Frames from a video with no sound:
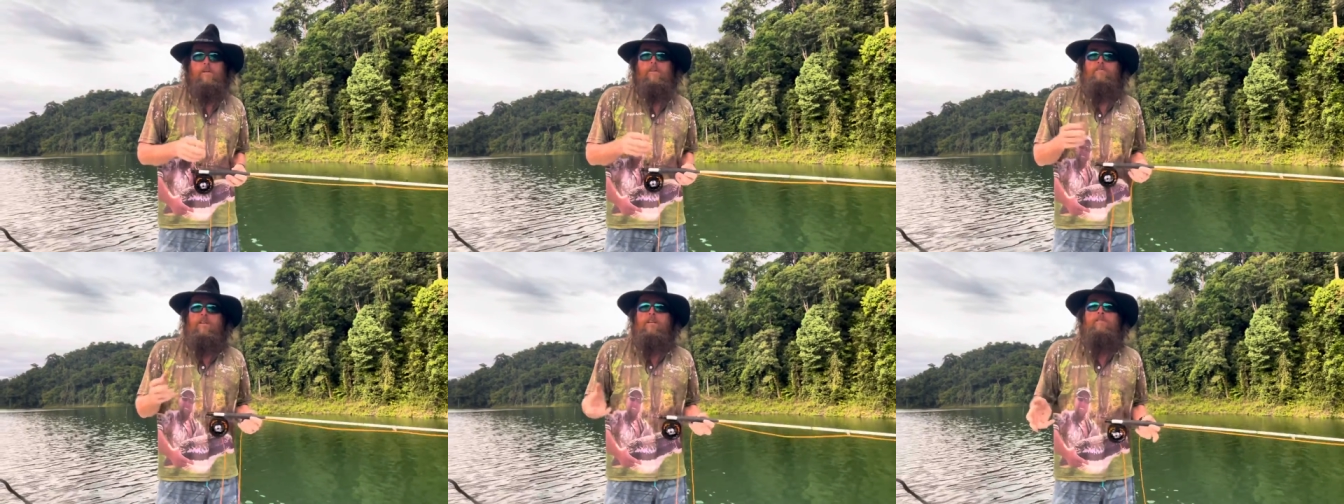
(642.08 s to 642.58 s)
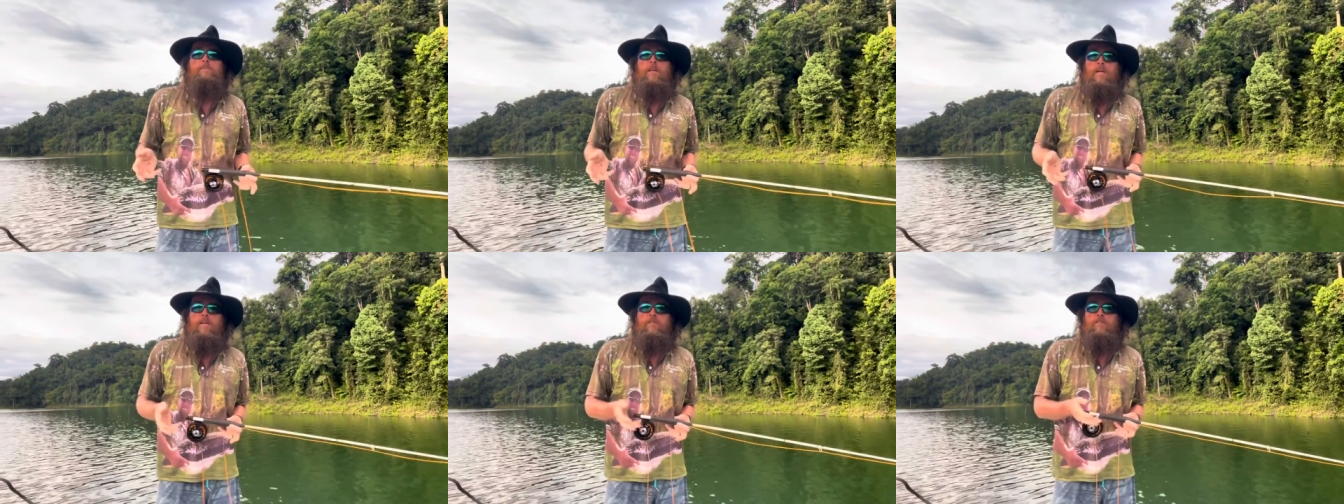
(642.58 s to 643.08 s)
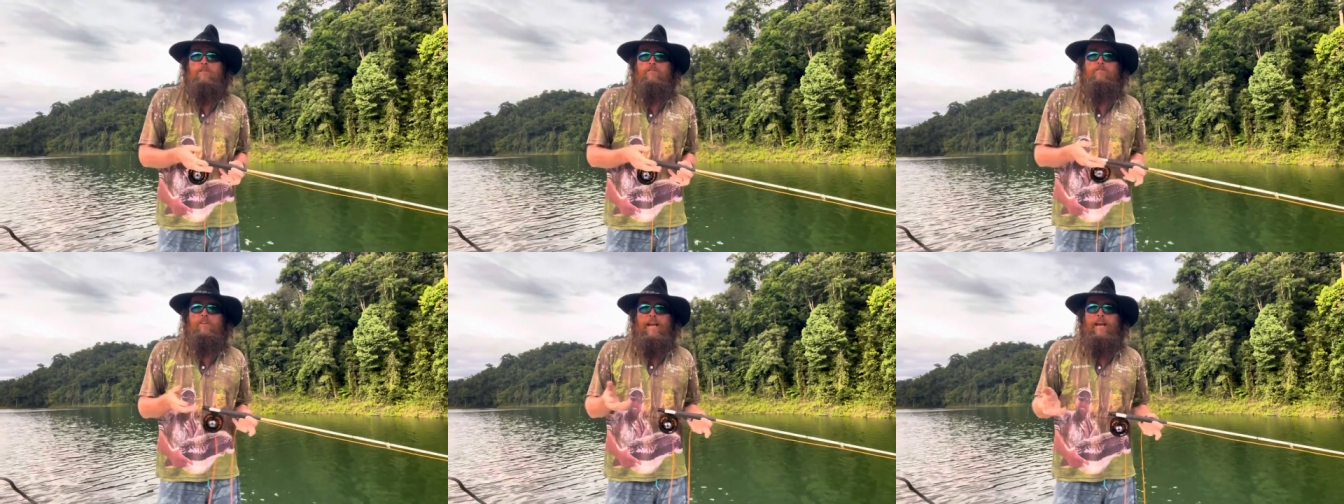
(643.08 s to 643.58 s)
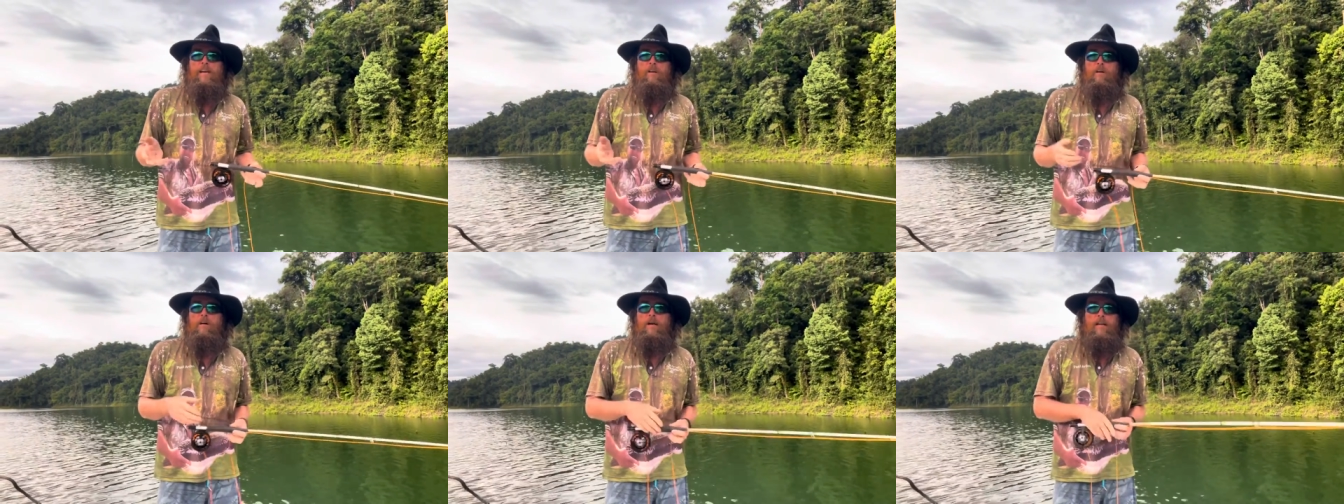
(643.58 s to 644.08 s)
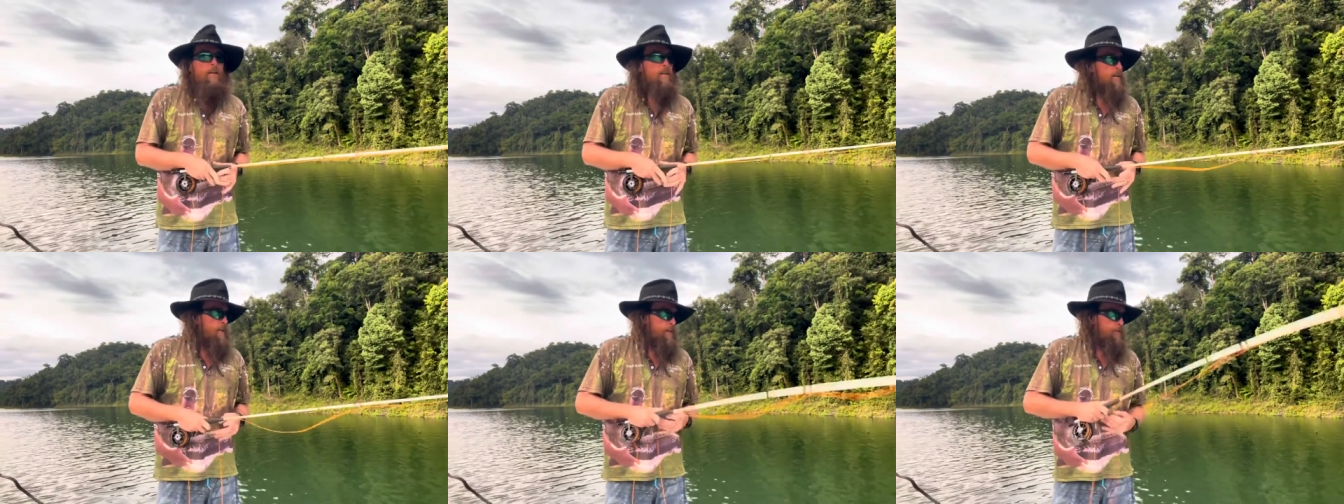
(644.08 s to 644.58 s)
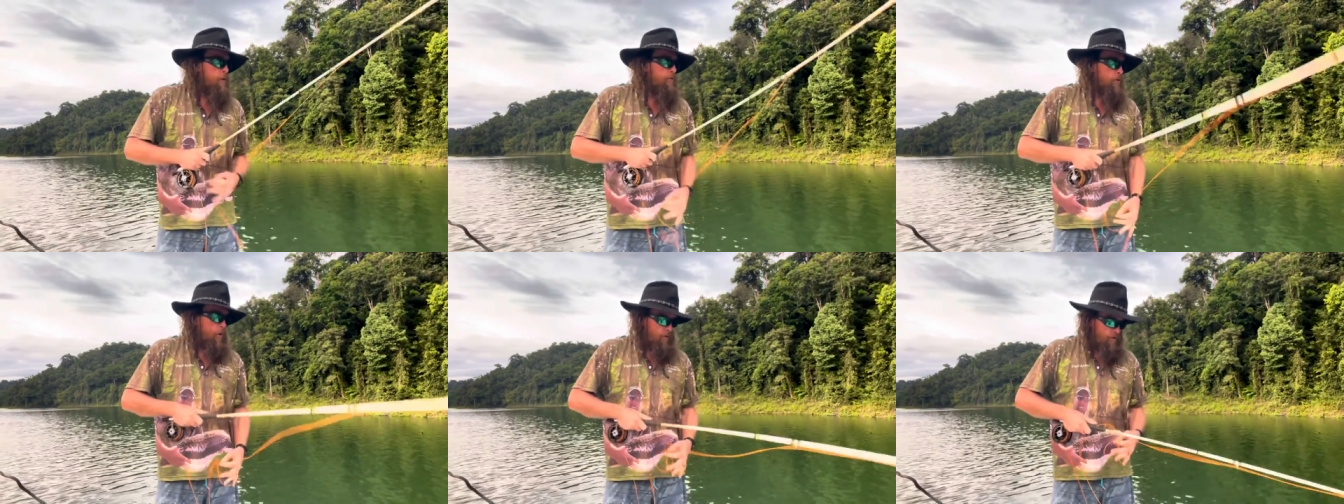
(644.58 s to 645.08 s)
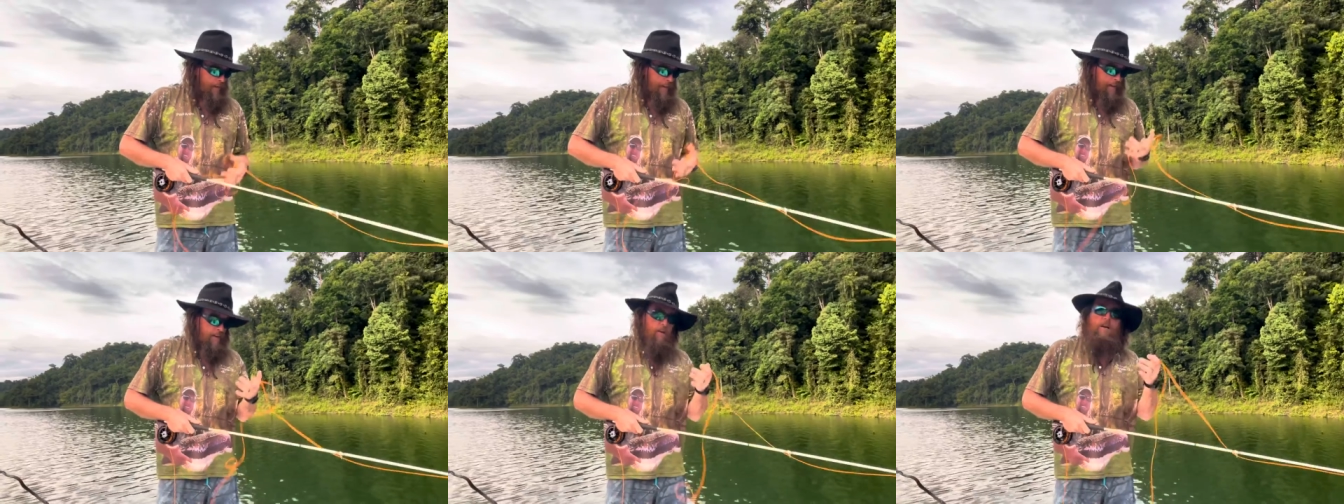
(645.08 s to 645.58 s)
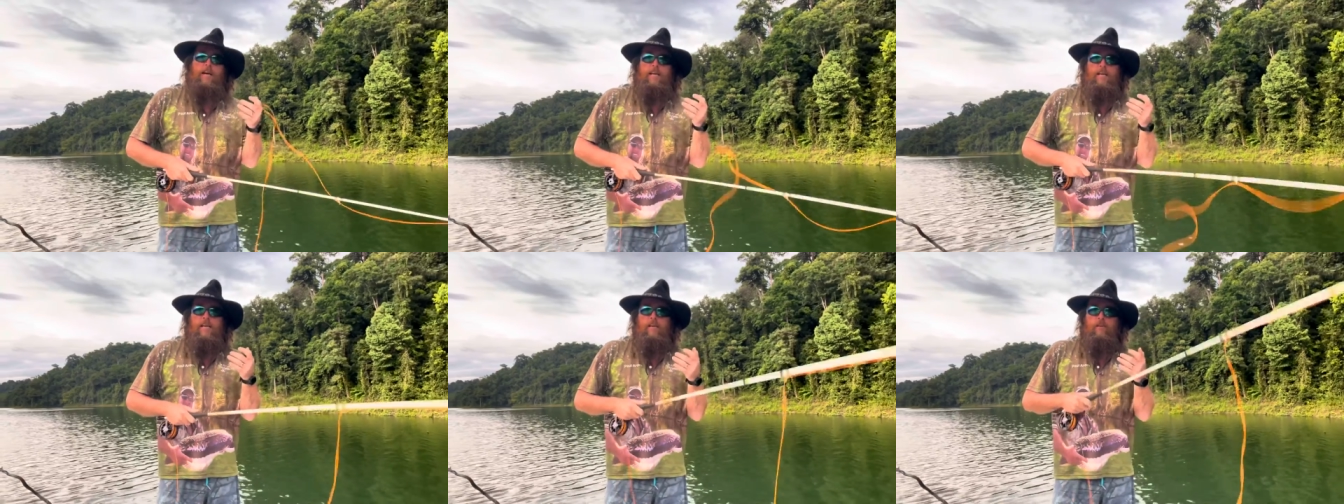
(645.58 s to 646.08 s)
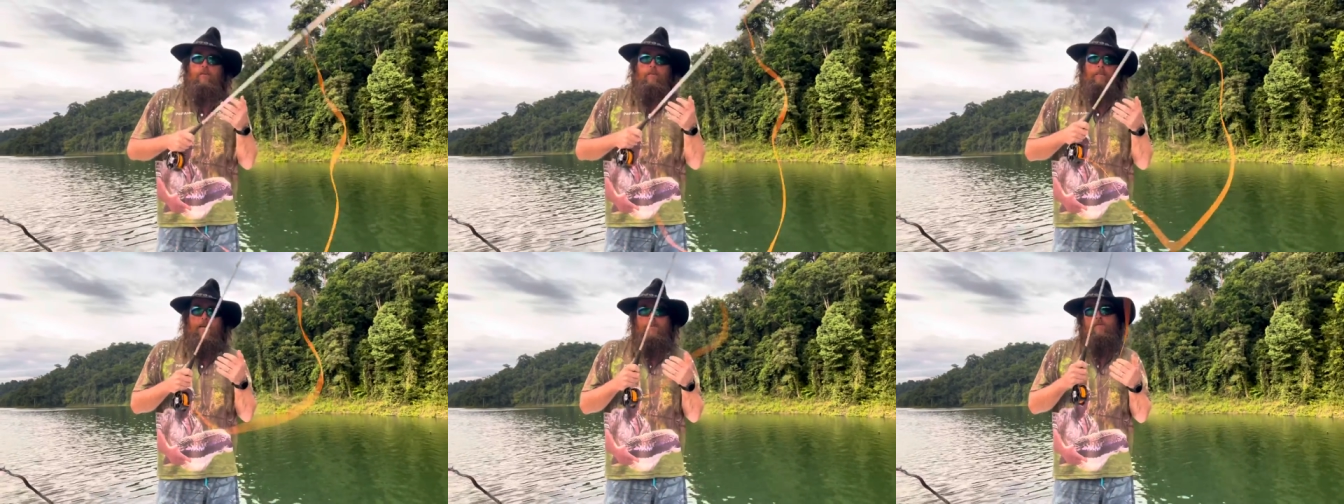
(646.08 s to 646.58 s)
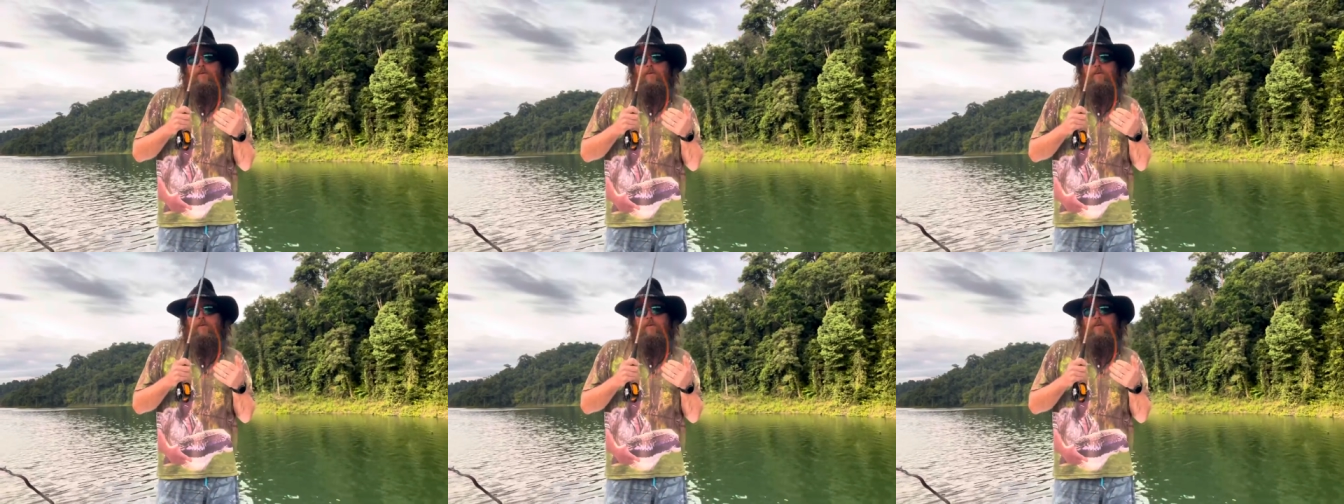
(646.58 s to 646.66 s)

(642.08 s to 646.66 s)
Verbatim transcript: is the elimination of slack line. If you've got slack line here and you make your